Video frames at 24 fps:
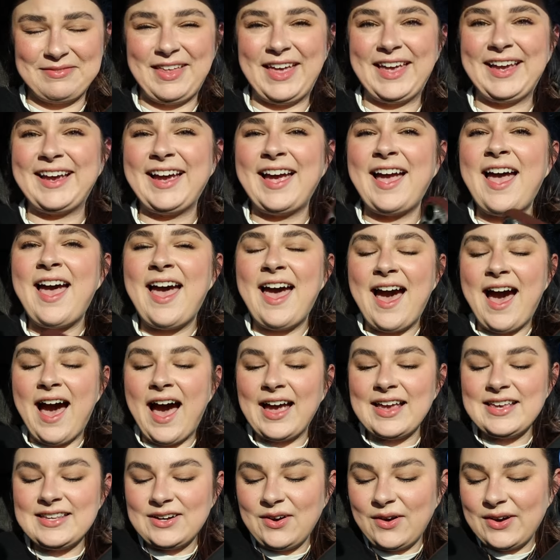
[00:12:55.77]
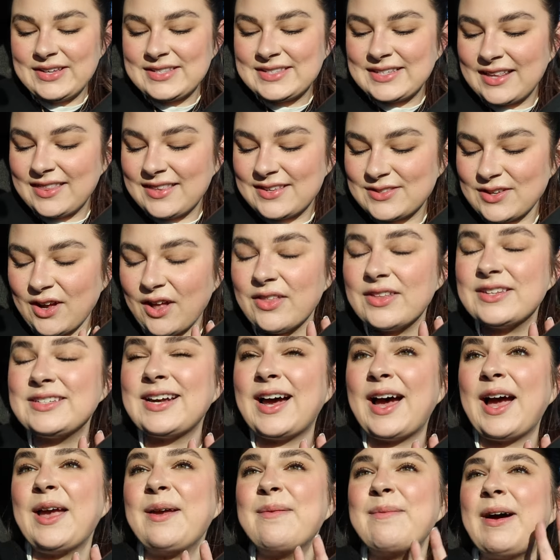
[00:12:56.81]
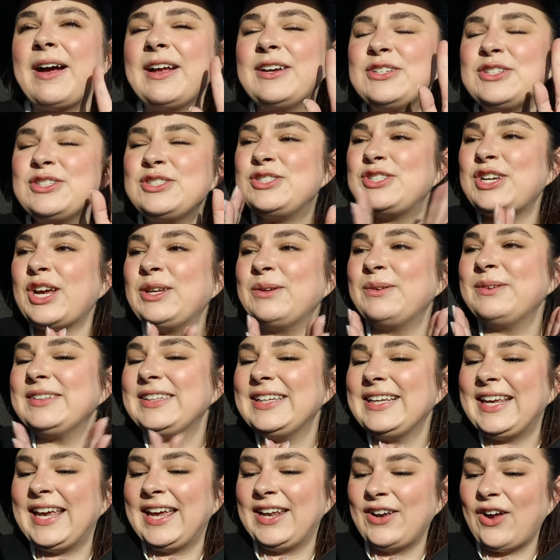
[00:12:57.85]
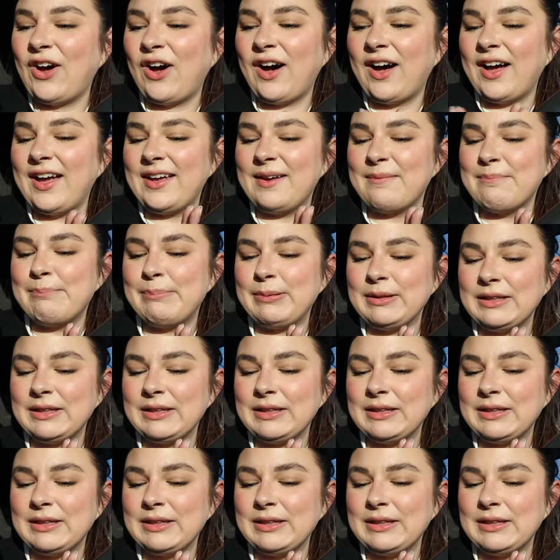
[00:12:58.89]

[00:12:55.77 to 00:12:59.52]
Like, I know I say this all the time. I just genuinely cannot